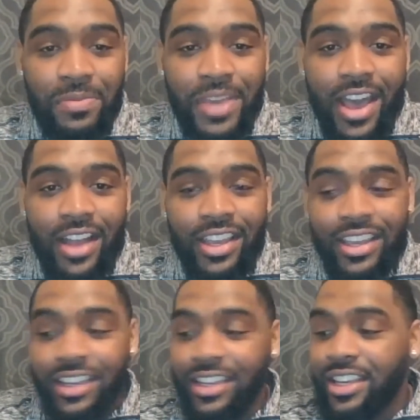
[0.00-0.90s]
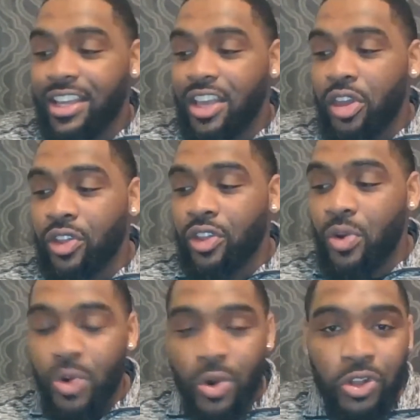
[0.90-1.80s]
County, and
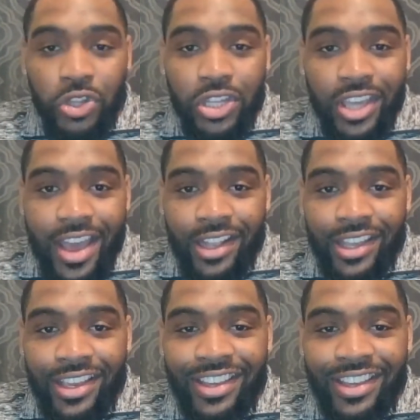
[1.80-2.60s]
Orange County.